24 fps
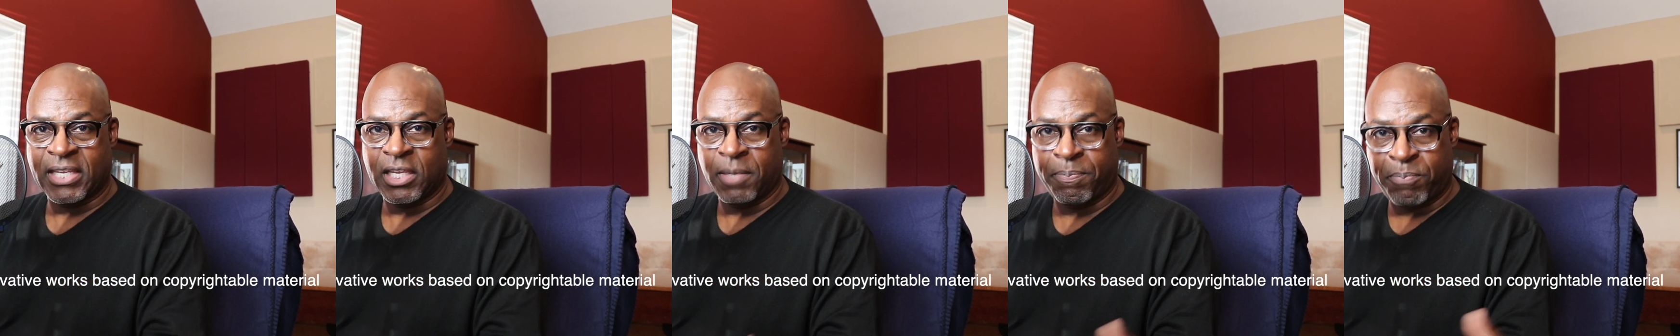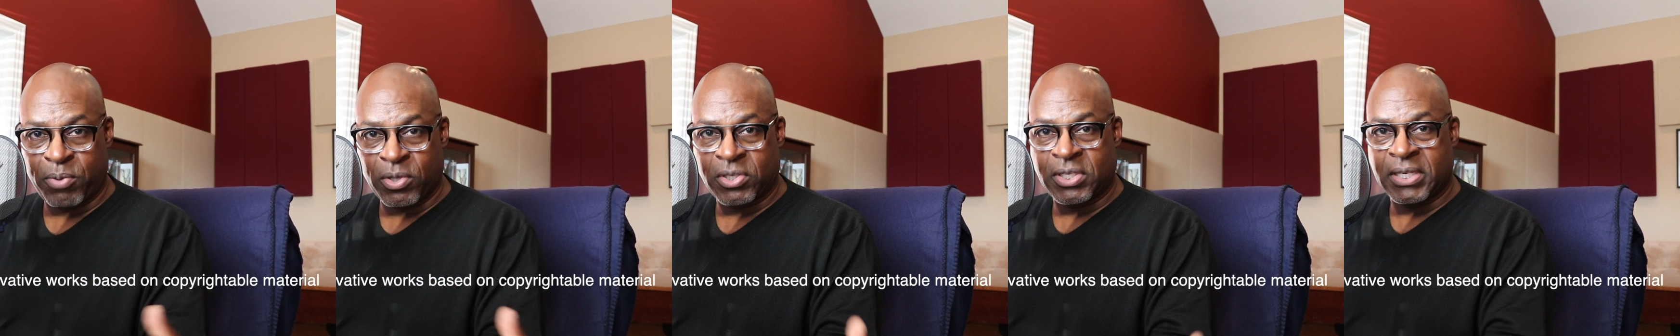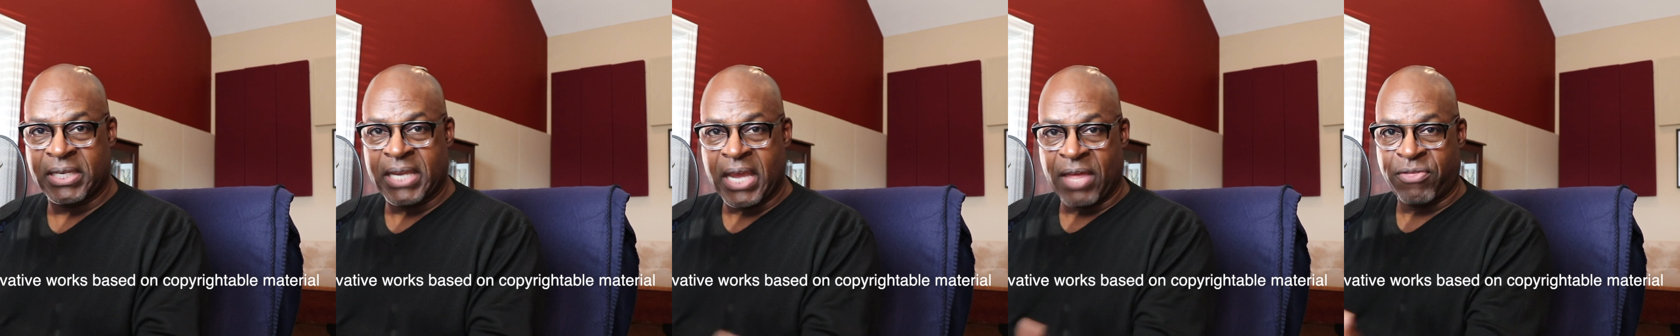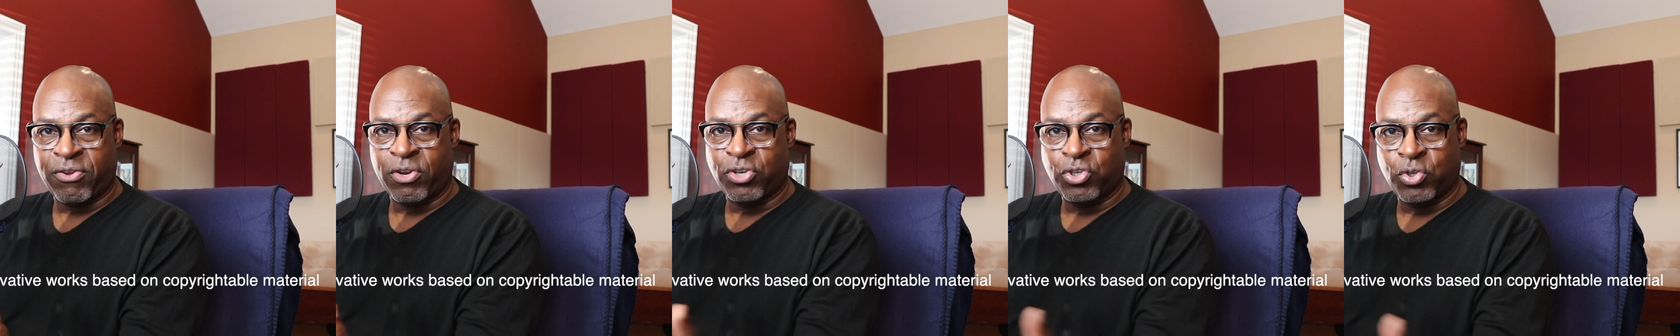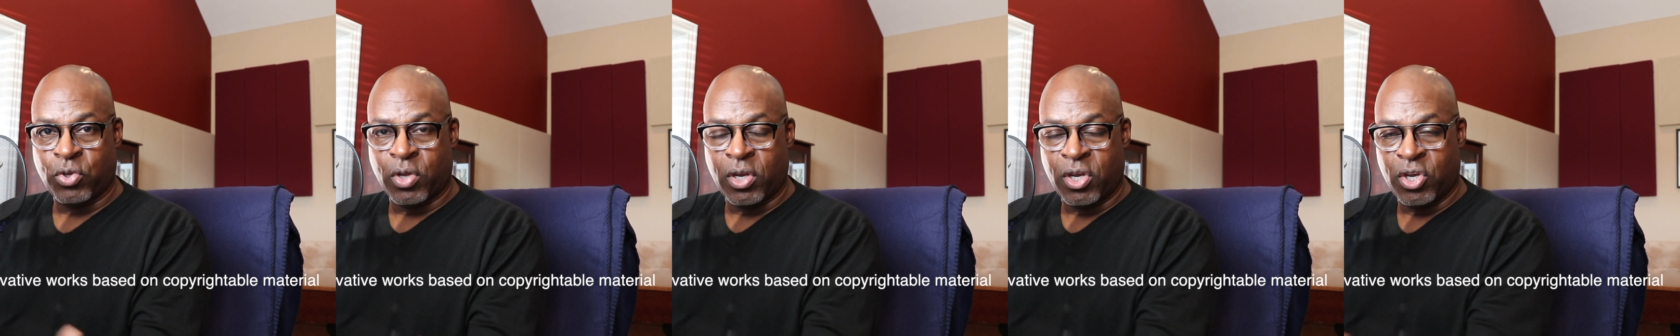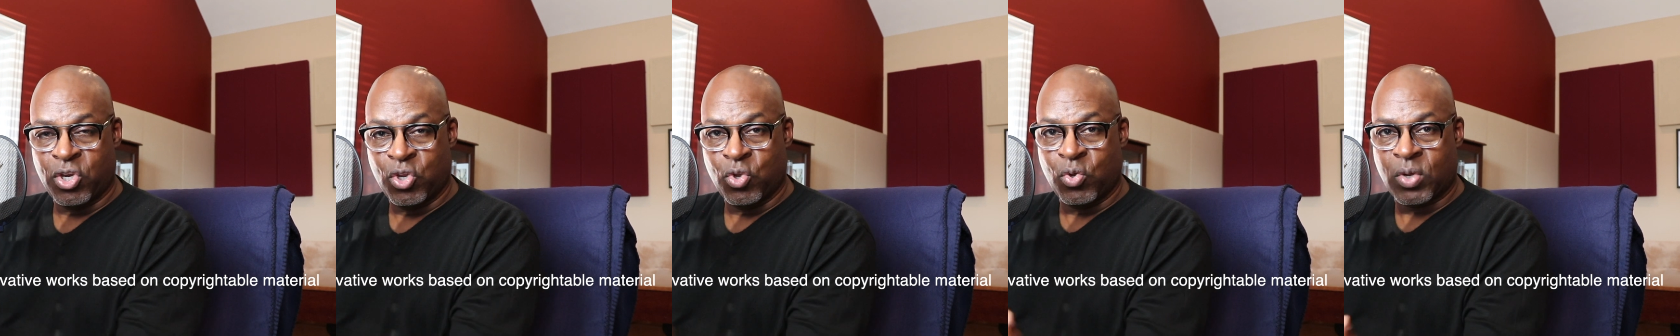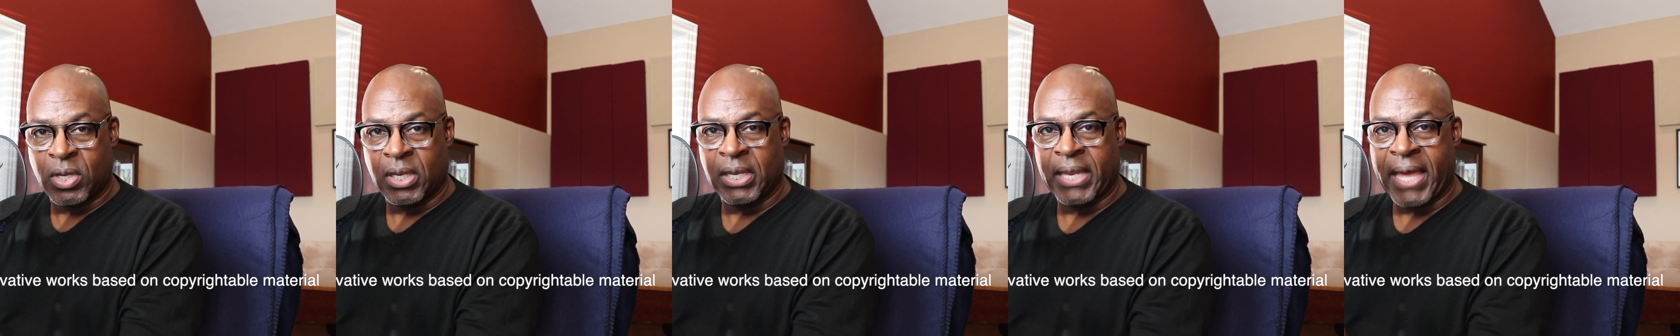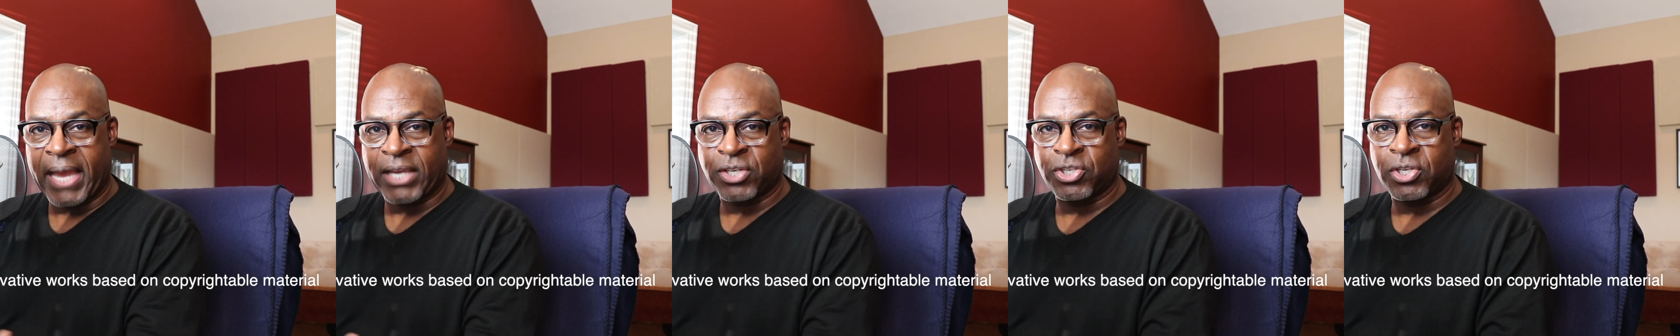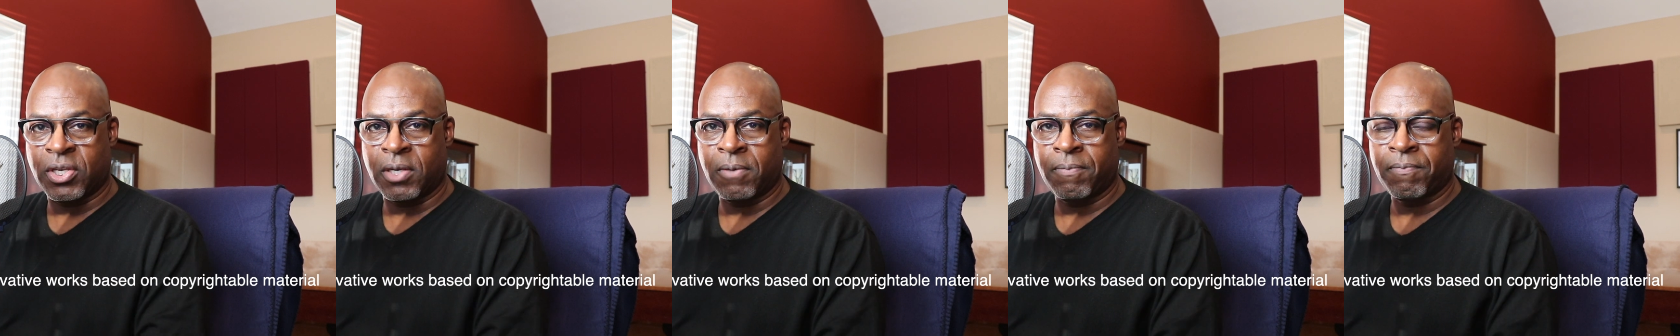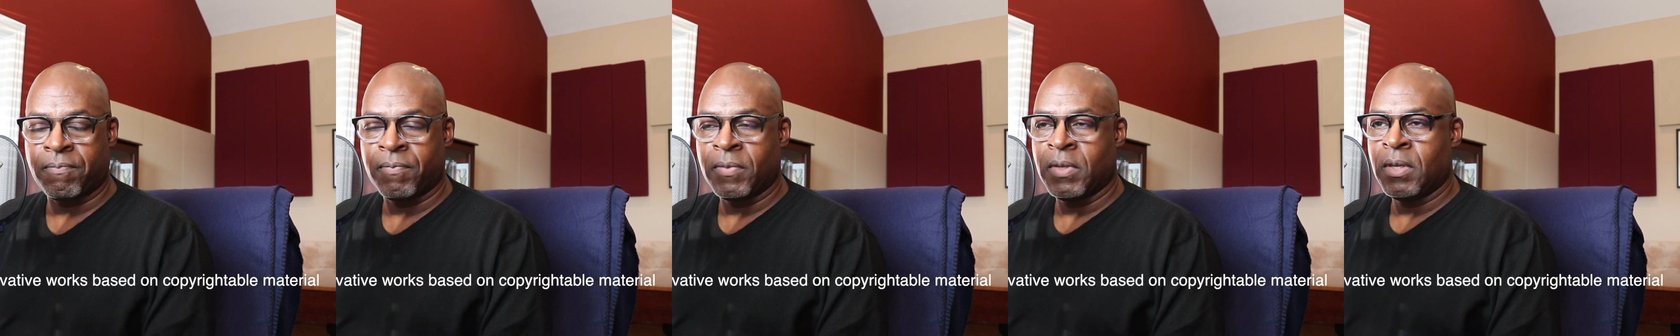you put together into a new collection,